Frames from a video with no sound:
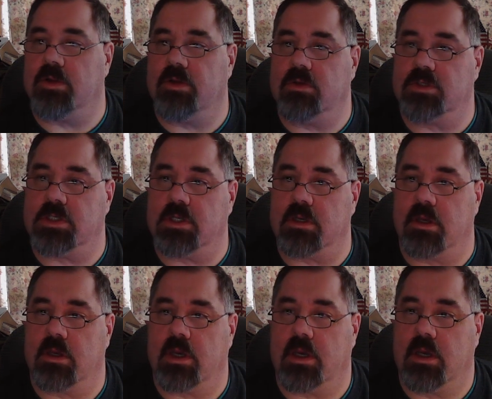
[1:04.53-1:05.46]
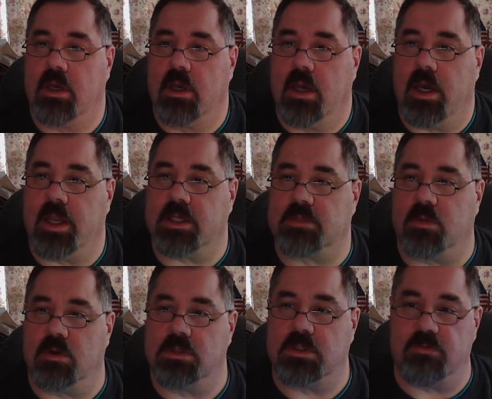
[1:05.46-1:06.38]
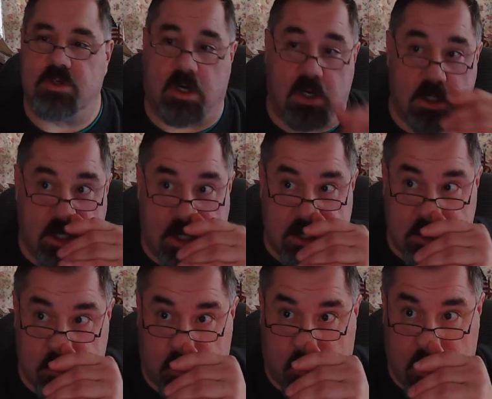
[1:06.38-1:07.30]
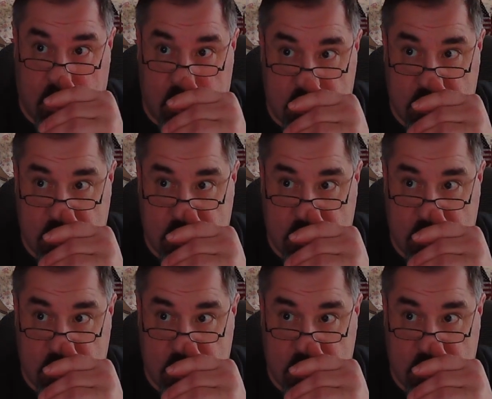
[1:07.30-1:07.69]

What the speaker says: and using an explosive charge as the propellant.